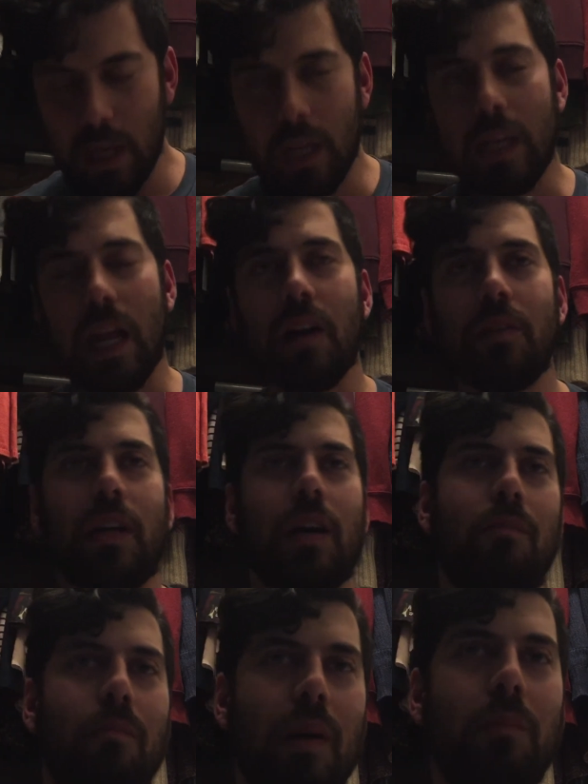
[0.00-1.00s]
Now, the
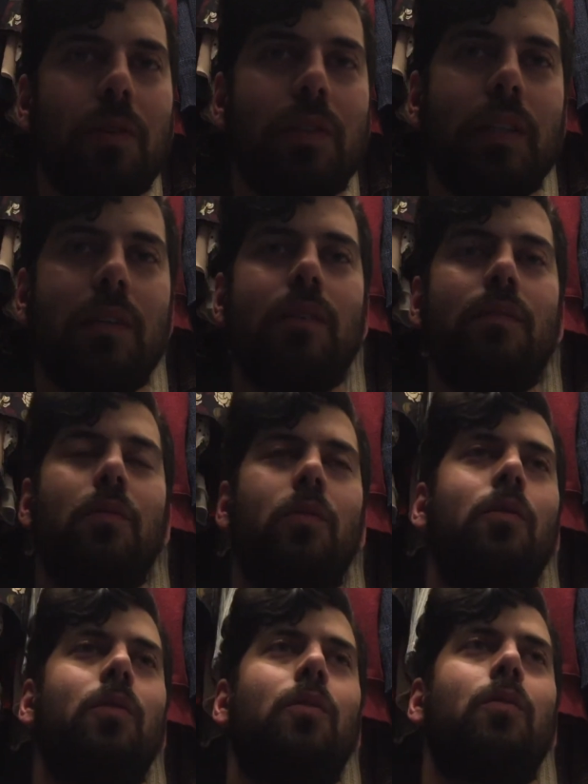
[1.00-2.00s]
commemorative
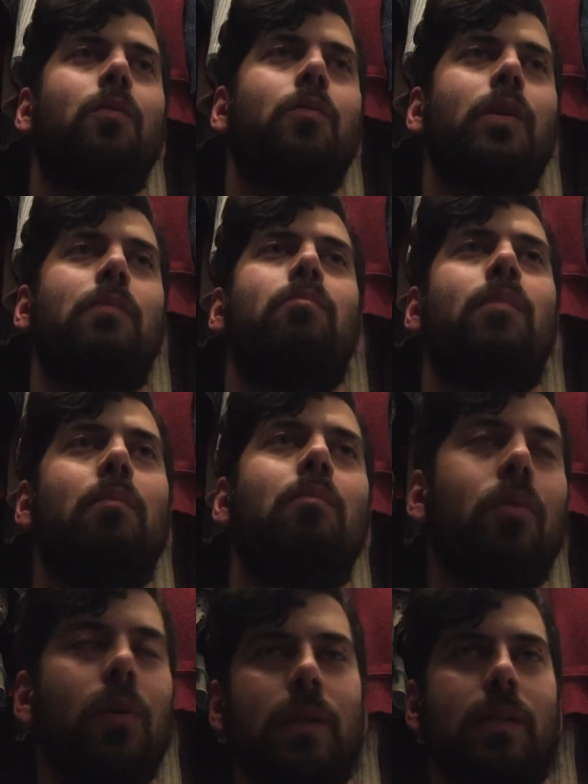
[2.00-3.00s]
or
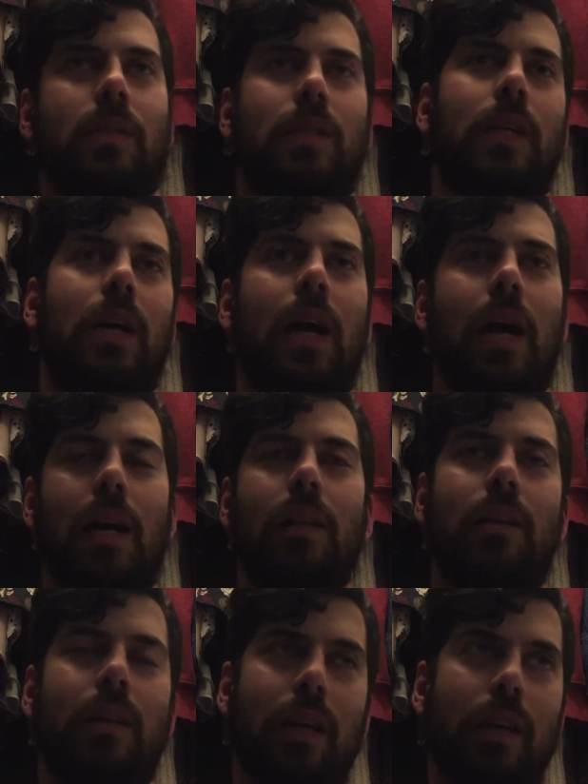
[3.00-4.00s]
remembrance
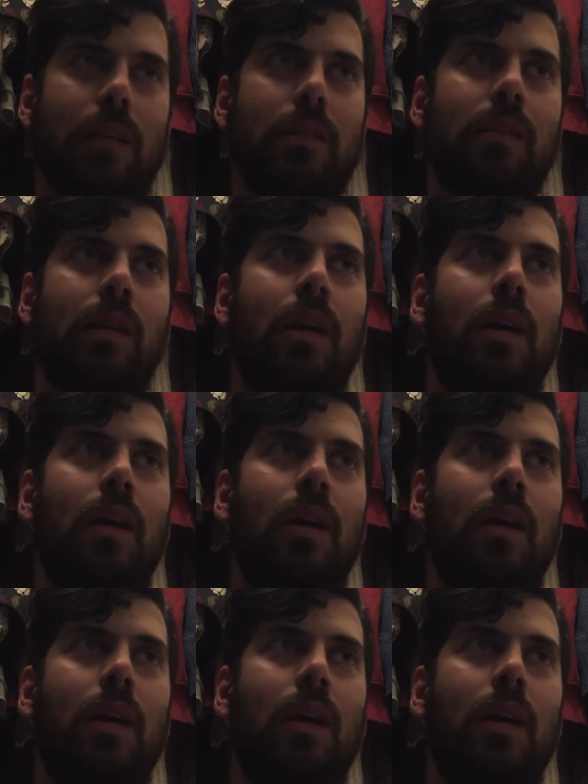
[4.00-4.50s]
holidays,